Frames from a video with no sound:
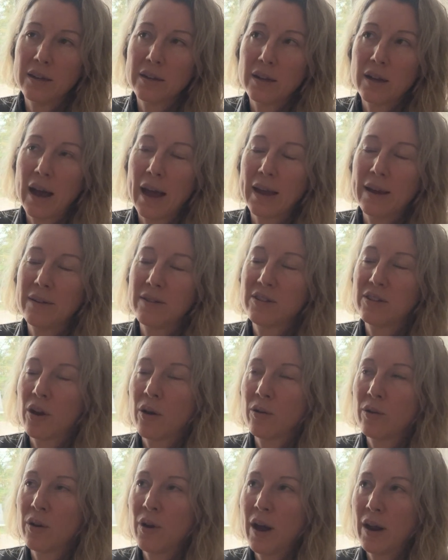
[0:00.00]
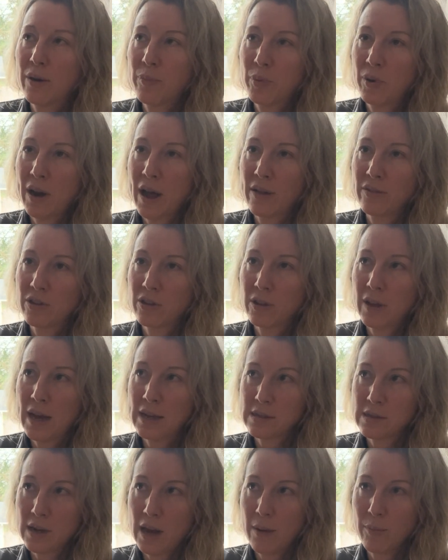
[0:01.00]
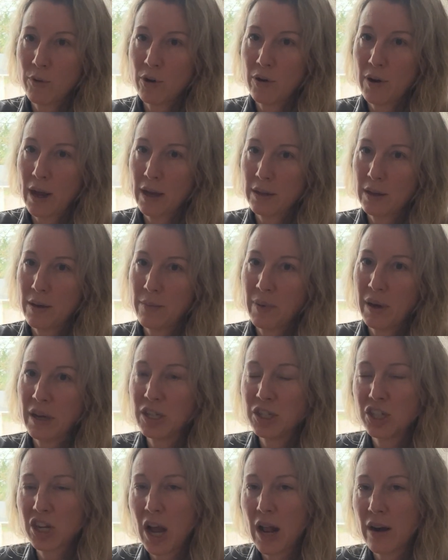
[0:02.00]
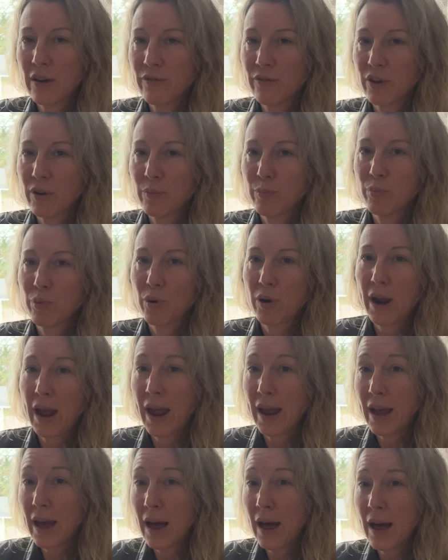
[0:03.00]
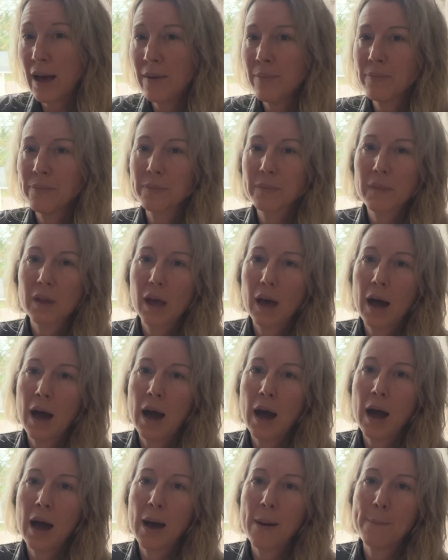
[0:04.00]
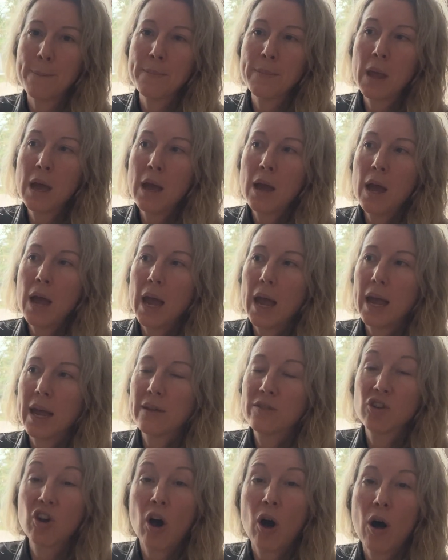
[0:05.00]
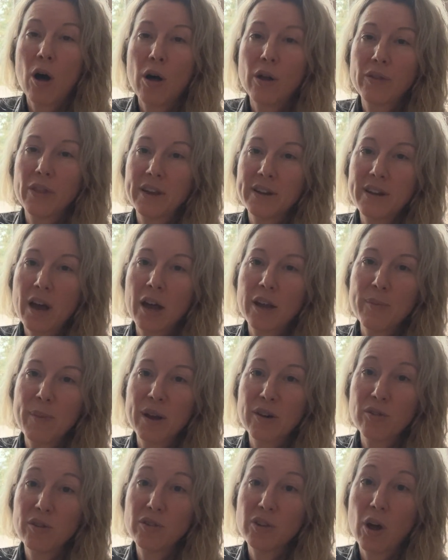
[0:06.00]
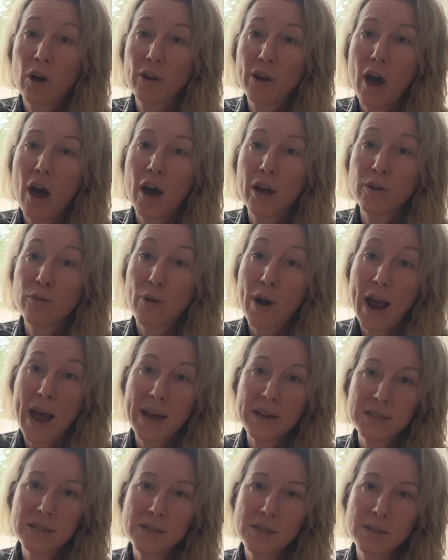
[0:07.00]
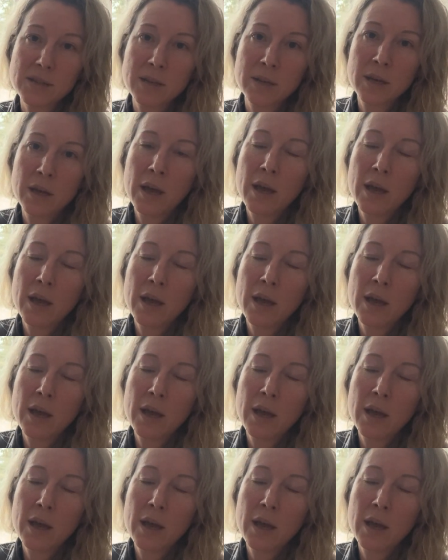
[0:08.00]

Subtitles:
I don't know how to pronounce her last name correctly, but Jennifer Brea. The documentary is called Unrest.